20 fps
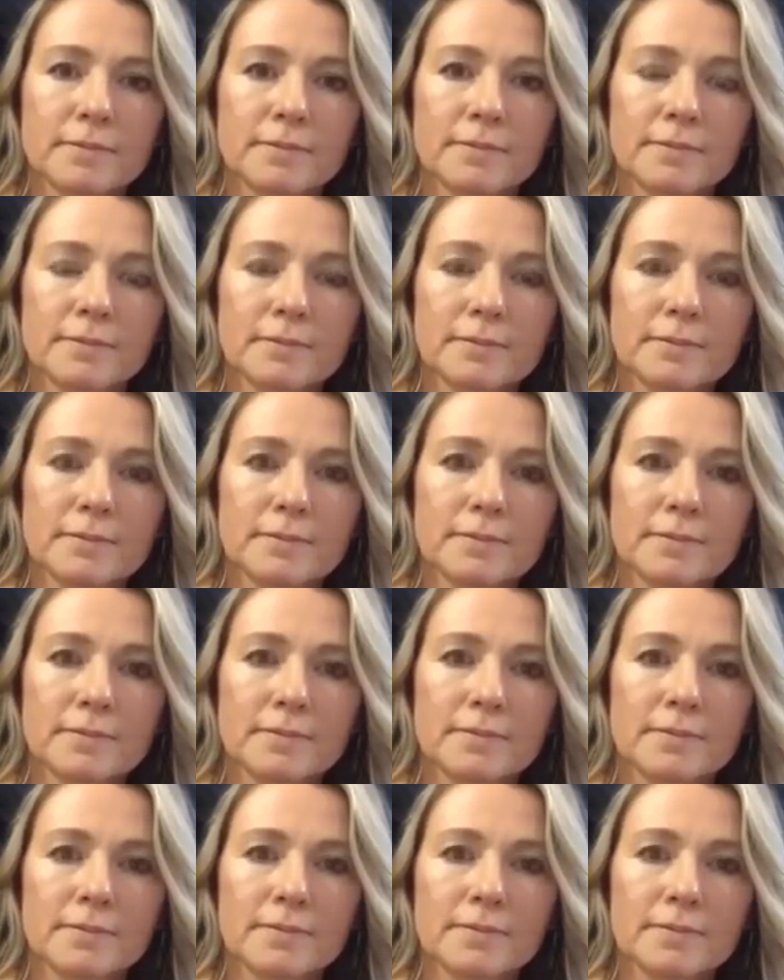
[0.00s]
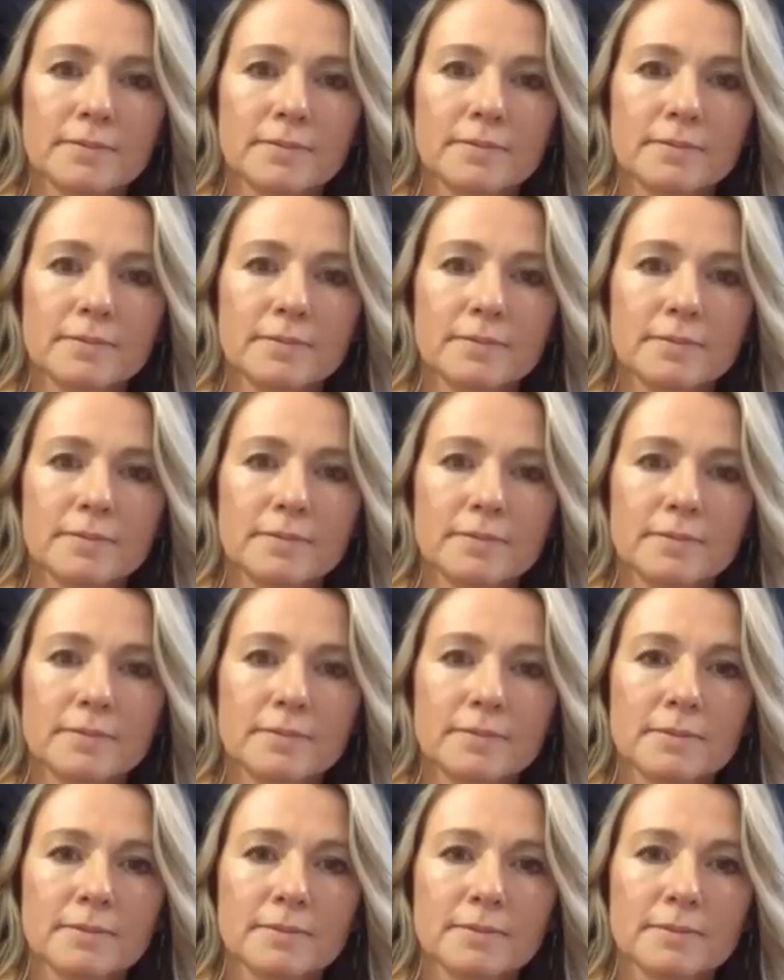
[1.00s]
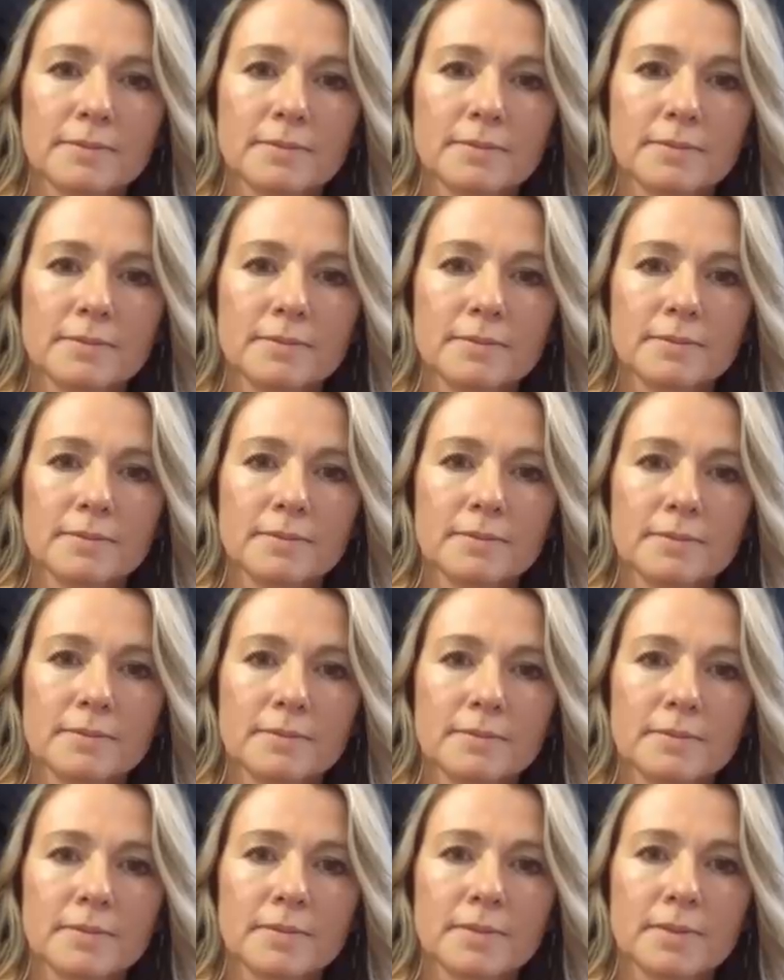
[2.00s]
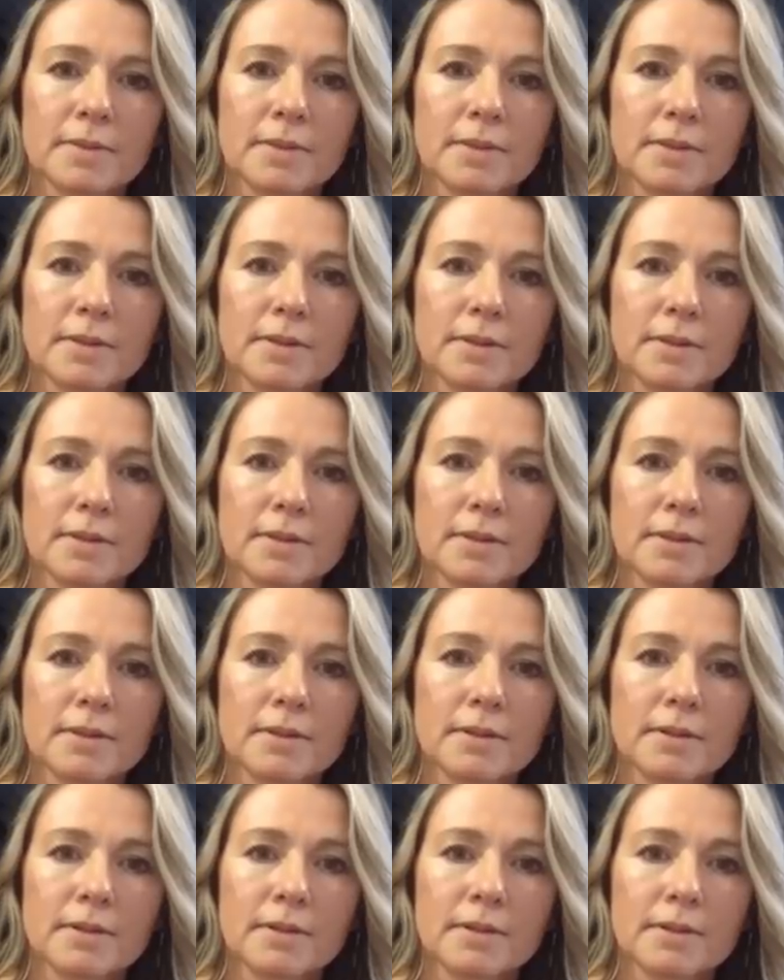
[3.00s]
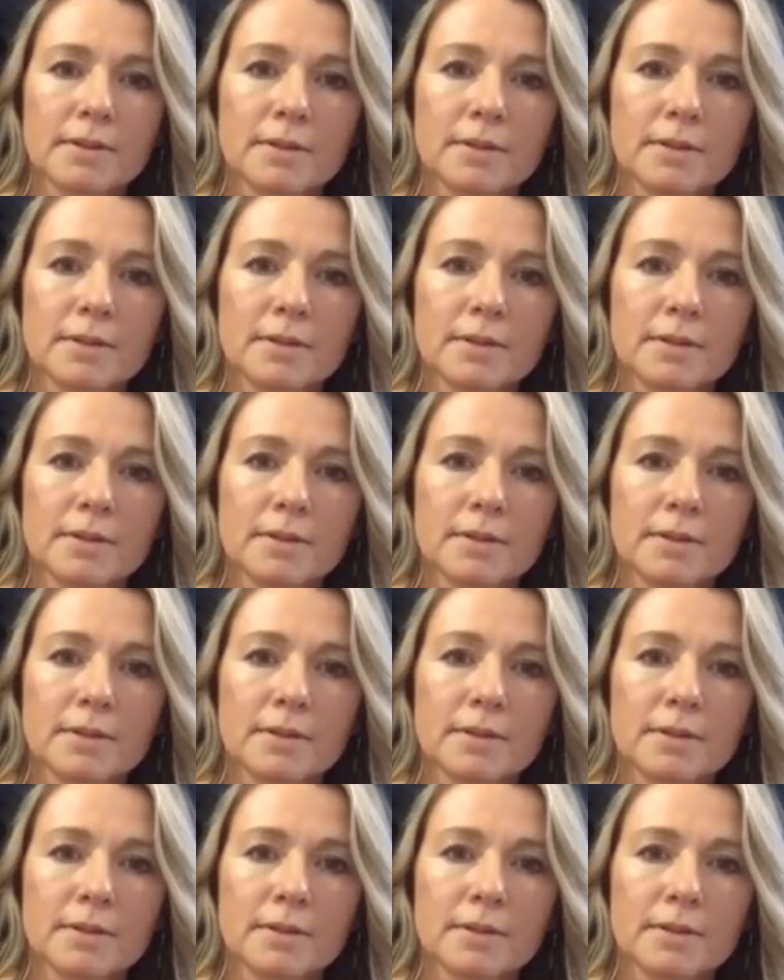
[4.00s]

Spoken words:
[no speech]